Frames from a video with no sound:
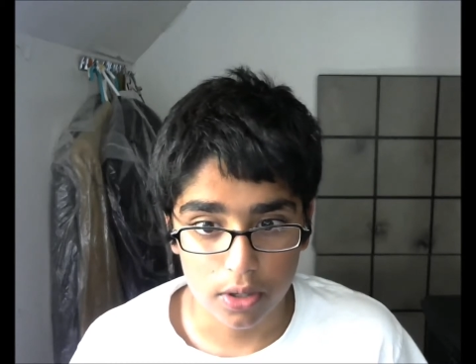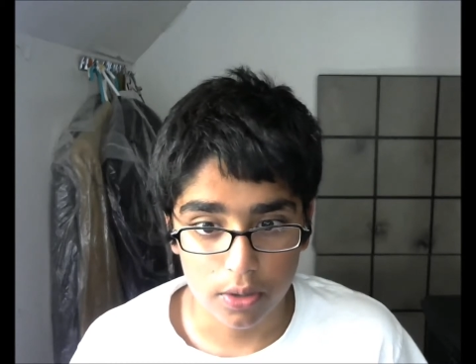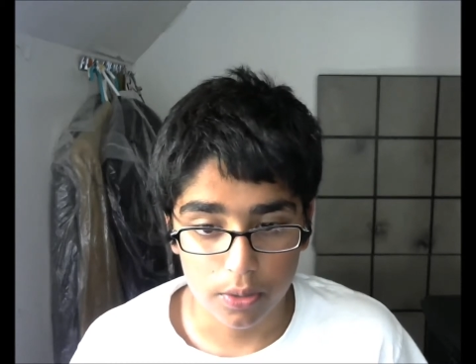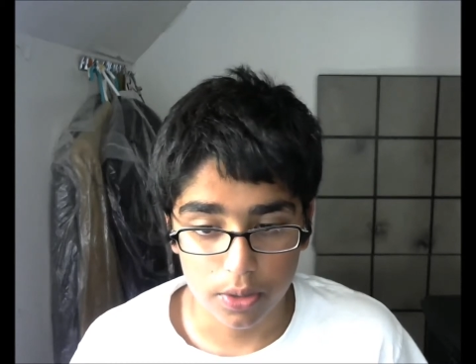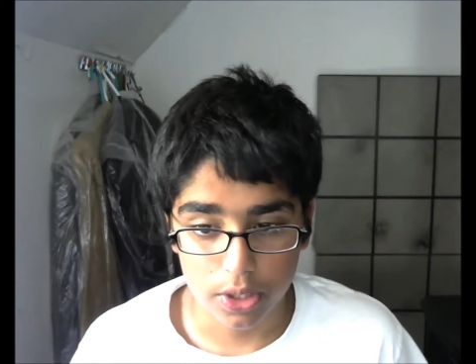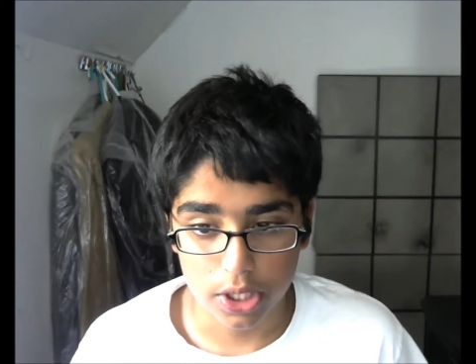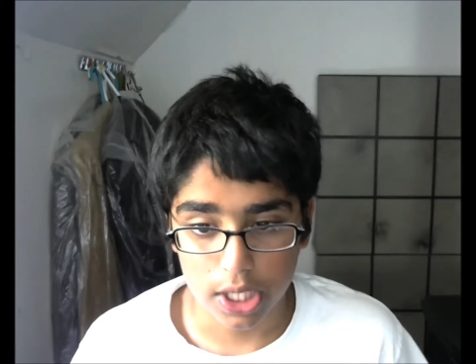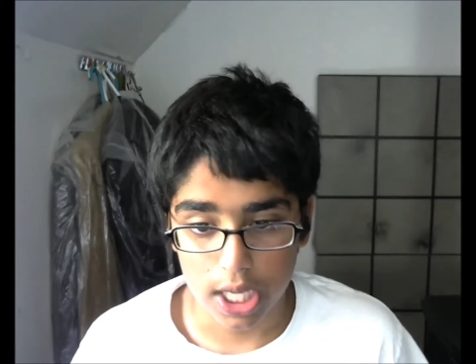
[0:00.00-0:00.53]

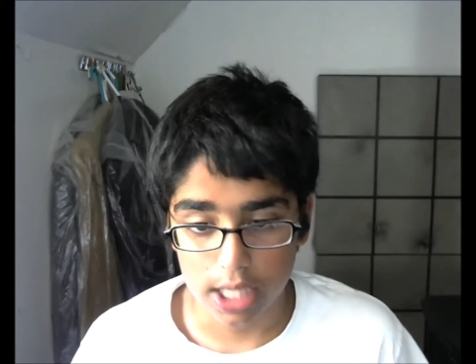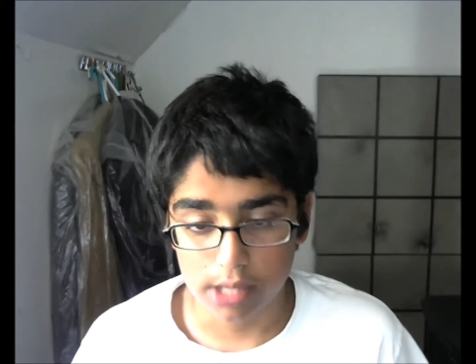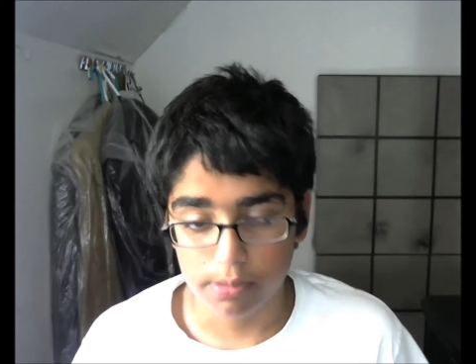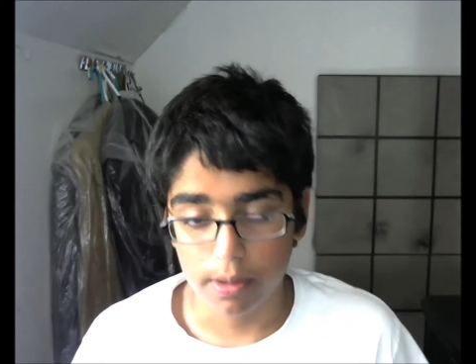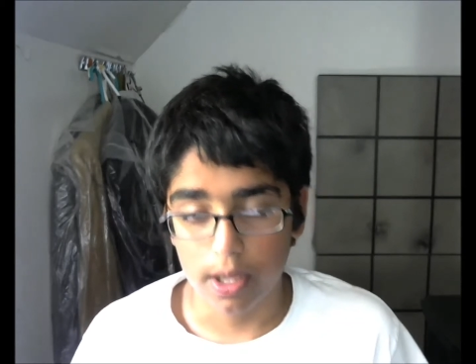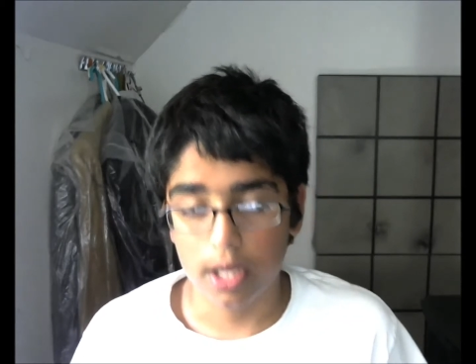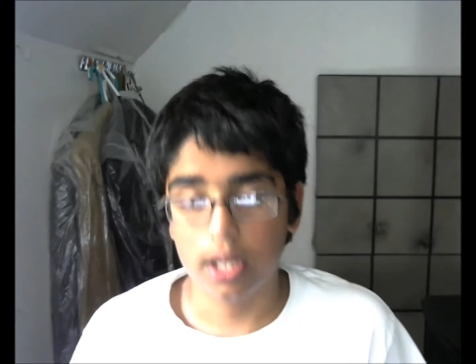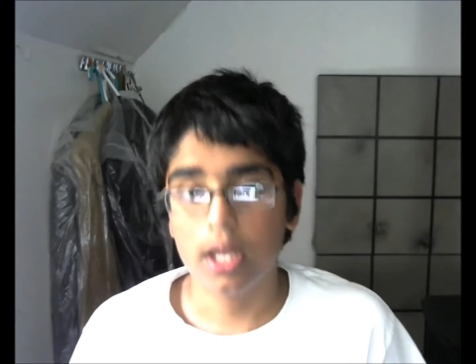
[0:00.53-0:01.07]
which it is,
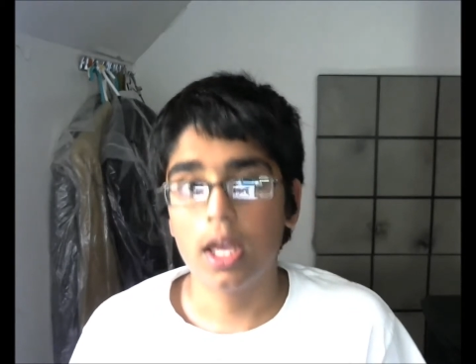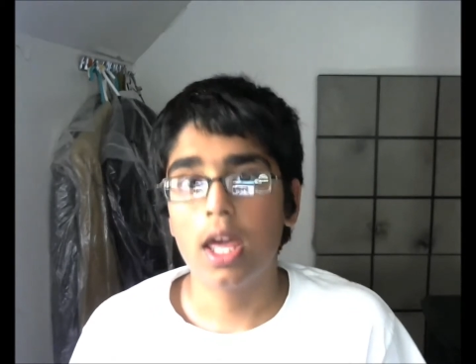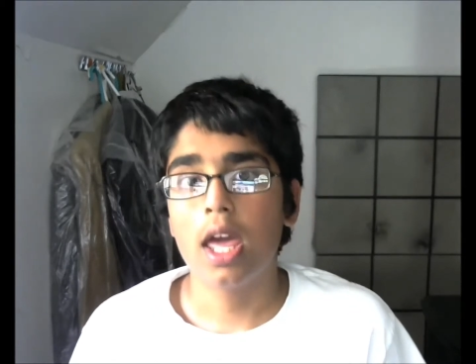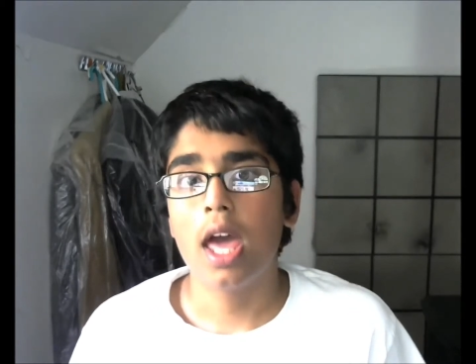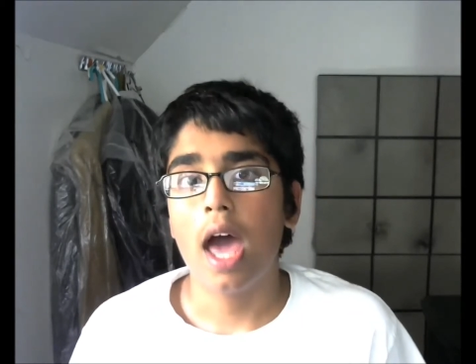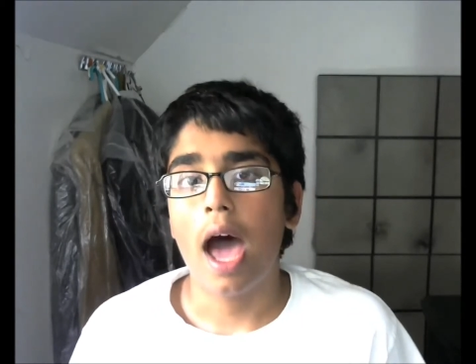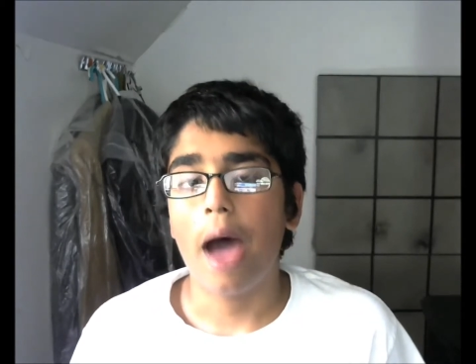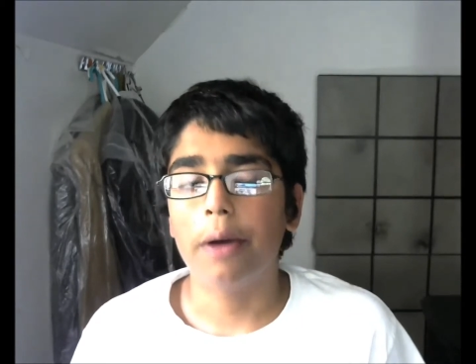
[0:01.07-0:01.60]
but
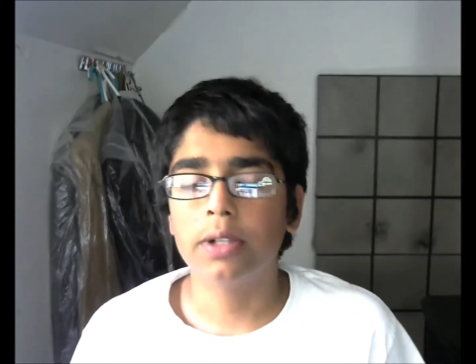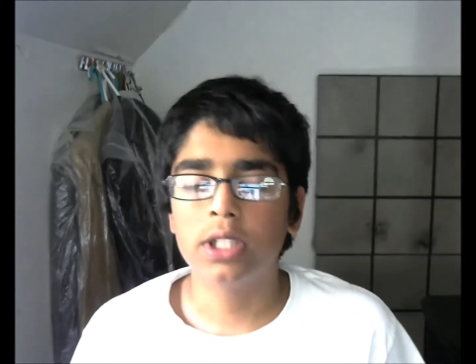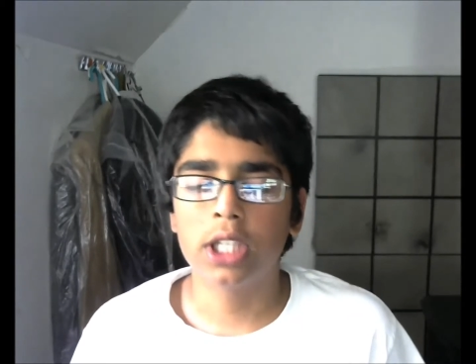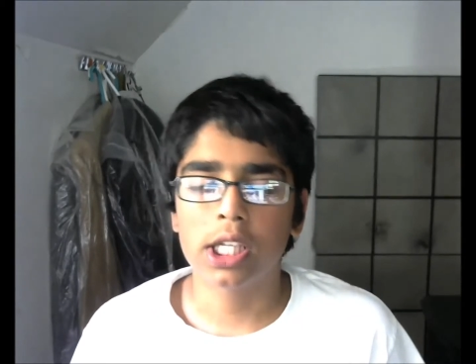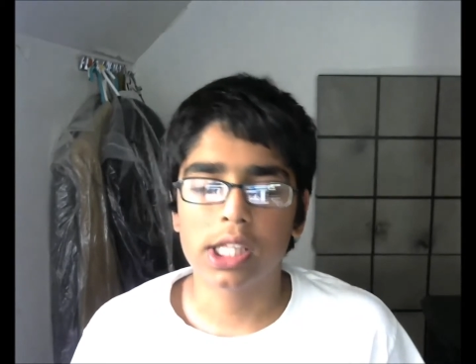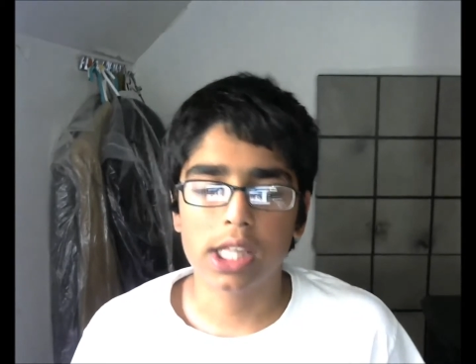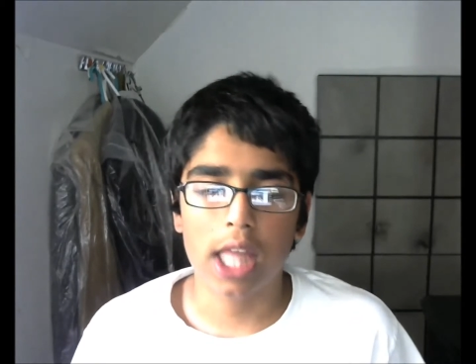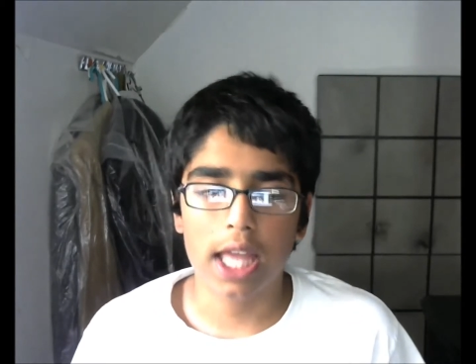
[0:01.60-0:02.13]
I would
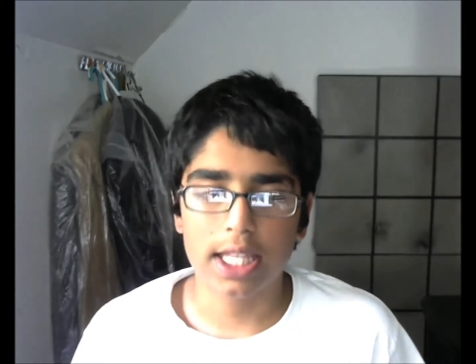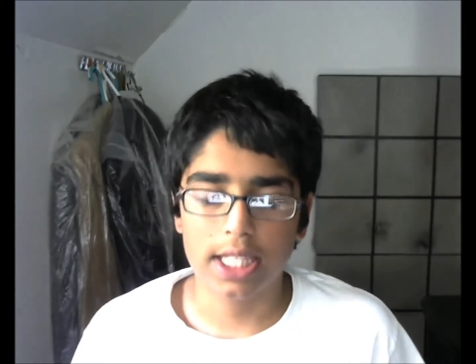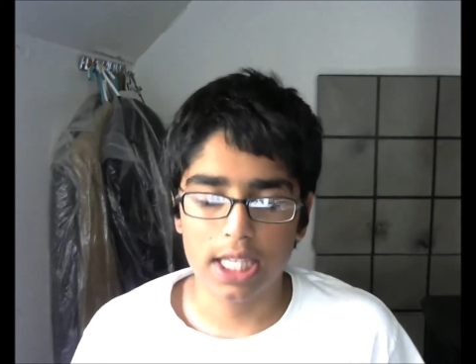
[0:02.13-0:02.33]
just like to